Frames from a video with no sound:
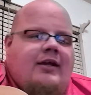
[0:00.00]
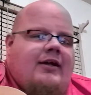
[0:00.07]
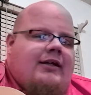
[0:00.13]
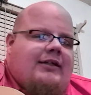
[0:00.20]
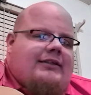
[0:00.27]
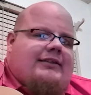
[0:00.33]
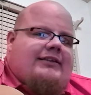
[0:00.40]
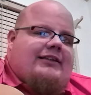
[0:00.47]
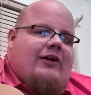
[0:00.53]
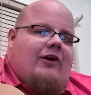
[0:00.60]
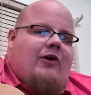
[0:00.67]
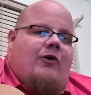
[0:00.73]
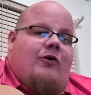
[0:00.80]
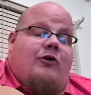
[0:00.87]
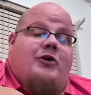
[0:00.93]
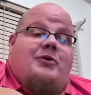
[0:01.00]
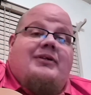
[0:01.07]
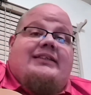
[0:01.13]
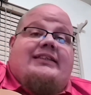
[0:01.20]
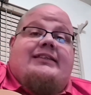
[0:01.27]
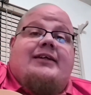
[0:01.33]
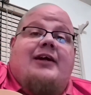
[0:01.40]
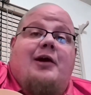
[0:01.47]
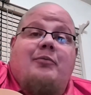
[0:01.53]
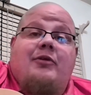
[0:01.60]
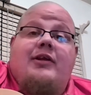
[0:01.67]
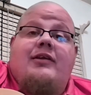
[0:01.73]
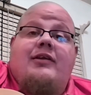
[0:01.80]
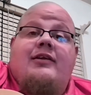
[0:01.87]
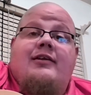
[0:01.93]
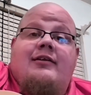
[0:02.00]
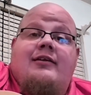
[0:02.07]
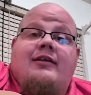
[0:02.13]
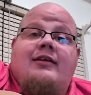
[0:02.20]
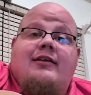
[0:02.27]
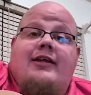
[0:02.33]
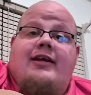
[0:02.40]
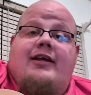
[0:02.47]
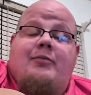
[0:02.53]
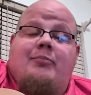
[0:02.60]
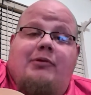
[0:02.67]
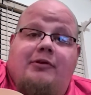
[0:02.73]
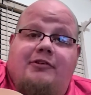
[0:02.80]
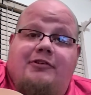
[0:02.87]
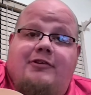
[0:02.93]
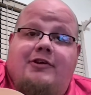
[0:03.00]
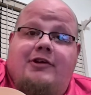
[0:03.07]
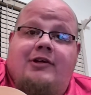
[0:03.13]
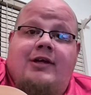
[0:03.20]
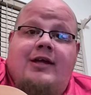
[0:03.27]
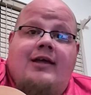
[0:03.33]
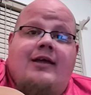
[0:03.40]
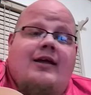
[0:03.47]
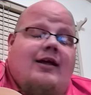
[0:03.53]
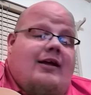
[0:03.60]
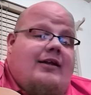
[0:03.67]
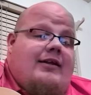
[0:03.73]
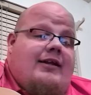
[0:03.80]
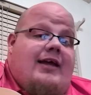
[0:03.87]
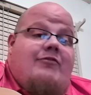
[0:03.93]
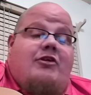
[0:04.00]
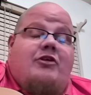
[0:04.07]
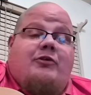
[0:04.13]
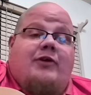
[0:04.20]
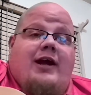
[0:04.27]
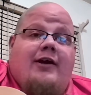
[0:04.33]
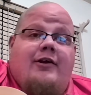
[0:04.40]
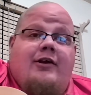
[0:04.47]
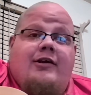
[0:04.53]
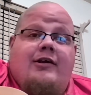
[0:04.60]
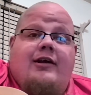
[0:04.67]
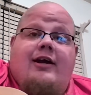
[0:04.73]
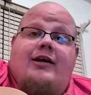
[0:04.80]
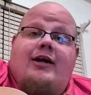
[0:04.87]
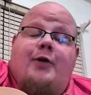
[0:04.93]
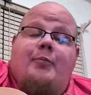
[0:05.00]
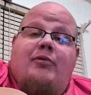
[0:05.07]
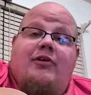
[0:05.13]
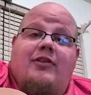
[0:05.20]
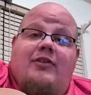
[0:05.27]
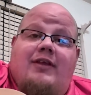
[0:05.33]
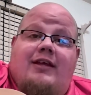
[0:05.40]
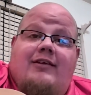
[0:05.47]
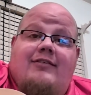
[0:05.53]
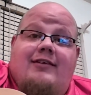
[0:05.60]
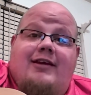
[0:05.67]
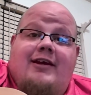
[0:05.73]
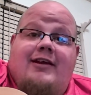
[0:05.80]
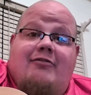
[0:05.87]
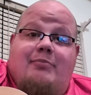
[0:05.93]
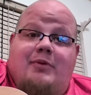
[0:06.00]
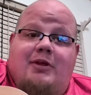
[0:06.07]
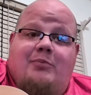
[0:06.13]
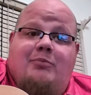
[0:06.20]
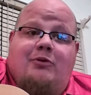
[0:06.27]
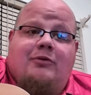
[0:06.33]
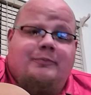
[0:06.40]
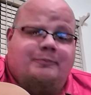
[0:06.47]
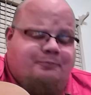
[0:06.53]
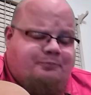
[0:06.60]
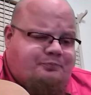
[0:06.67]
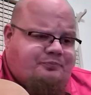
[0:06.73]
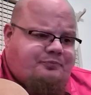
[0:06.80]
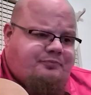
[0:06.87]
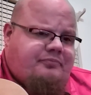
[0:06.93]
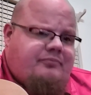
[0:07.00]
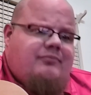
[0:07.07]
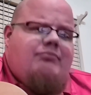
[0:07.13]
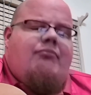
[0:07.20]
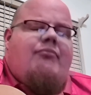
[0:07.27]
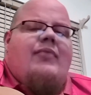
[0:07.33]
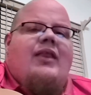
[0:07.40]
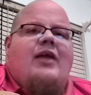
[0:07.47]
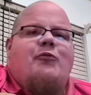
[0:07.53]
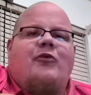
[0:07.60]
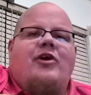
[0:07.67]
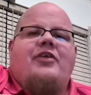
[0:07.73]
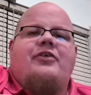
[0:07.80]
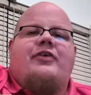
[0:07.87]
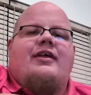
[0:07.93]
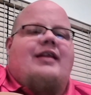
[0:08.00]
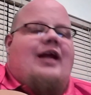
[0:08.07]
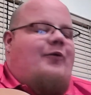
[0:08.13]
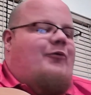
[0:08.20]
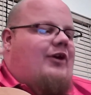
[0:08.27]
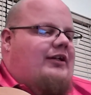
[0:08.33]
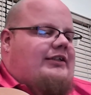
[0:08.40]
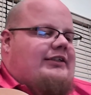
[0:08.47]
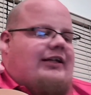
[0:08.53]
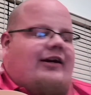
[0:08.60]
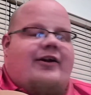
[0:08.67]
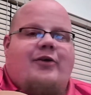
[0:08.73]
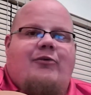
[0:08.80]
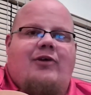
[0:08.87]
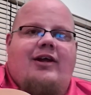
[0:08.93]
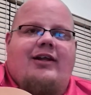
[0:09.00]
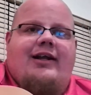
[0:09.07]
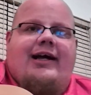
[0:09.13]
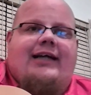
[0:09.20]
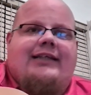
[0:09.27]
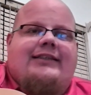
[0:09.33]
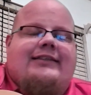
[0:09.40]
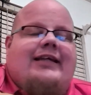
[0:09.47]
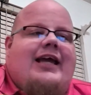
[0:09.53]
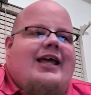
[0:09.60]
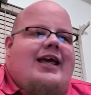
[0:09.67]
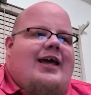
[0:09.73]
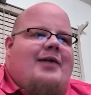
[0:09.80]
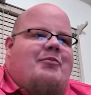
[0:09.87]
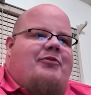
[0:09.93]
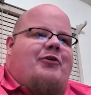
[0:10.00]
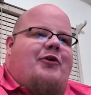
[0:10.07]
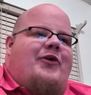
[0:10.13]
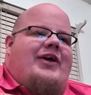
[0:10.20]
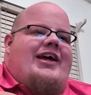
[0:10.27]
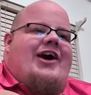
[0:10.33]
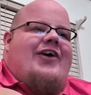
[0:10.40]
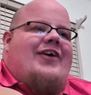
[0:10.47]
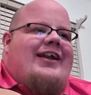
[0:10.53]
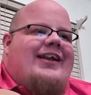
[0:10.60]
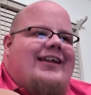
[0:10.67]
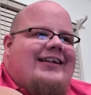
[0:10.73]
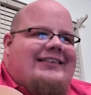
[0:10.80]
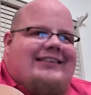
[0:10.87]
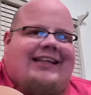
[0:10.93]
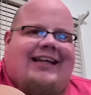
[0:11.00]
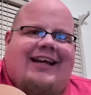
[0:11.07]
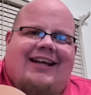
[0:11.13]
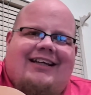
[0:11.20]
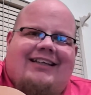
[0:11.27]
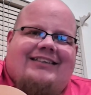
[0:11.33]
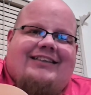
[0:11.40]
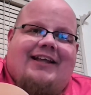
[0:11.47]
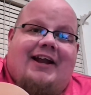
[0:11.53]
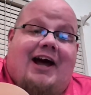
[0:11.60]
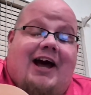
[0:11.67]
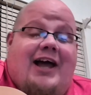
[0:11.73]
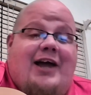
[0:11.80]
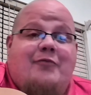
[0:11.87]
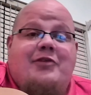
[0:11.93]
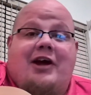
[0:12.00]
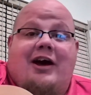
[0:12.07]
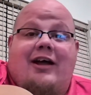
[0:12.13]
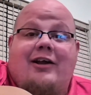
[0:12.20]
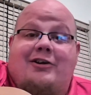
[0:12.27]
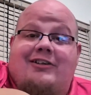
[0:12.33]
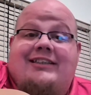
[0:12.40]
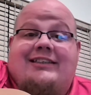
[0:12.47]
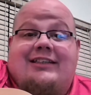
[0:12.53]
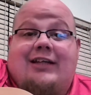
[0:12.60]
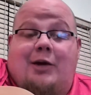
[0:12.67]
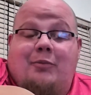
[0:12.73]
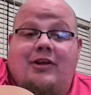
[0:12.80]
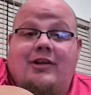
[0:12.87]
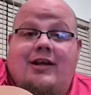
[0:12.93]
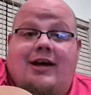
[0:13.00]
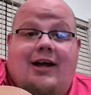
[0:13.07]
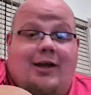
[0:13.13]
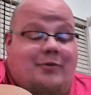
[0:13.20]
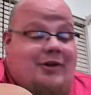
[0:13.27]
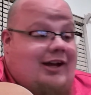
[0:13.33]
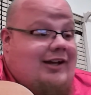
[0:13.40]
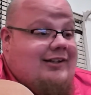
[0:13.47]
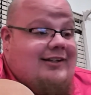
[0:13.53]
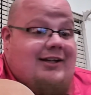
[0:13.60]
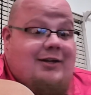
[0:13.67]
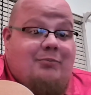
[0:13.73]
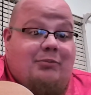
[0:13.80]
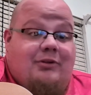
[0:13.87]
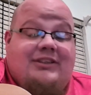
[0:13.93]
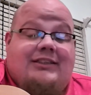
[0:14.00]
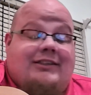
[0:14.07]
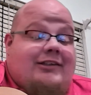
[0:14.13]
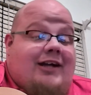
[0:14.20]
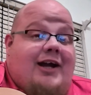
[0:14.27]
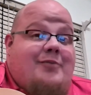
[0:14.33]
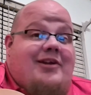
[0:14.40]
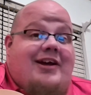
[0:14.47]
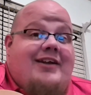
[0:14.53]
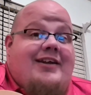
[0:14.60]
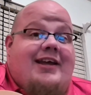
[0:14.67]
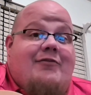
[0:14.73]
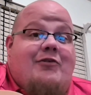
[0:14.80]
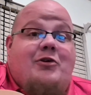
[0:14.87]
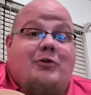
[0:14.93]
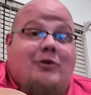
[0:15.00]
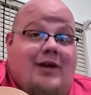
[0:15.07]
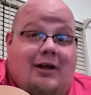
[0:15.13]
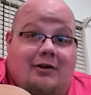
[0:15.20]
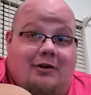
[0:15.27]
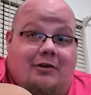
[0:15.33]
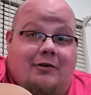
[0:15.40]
So Chris Tomlin, Lincoln Brewster, David Crowder, a couple of these kind of people. And one thing that I want y'all to realize before we go into this is that I am not Chris Tomlin, I am not Lincoln Brewster, I am not David Crowder.